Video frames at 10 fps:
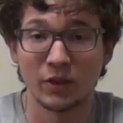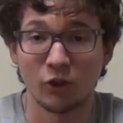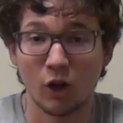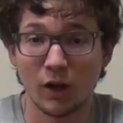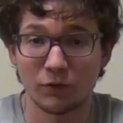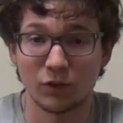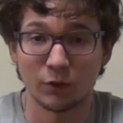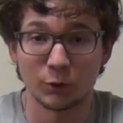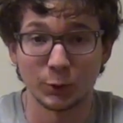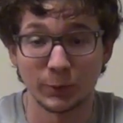is
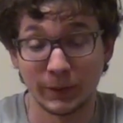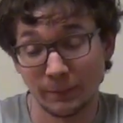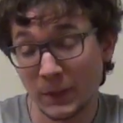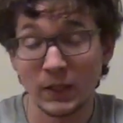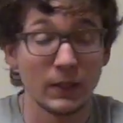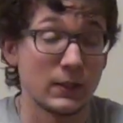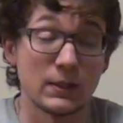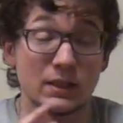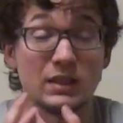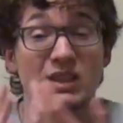offset a little bit.
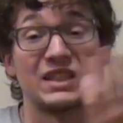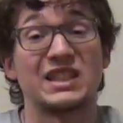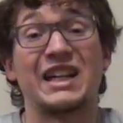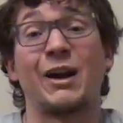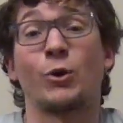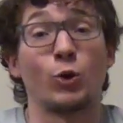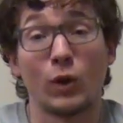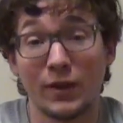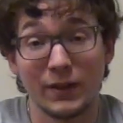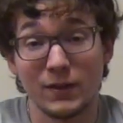I don't know
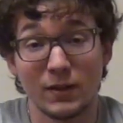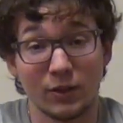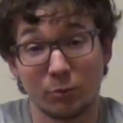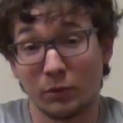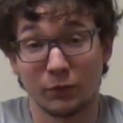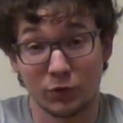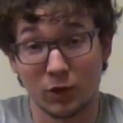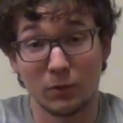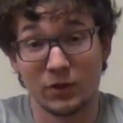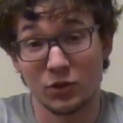why they did this, but for
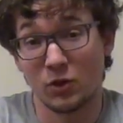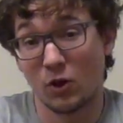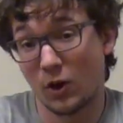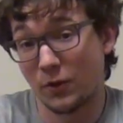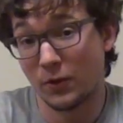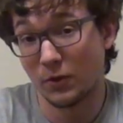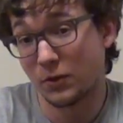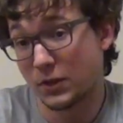some reason on the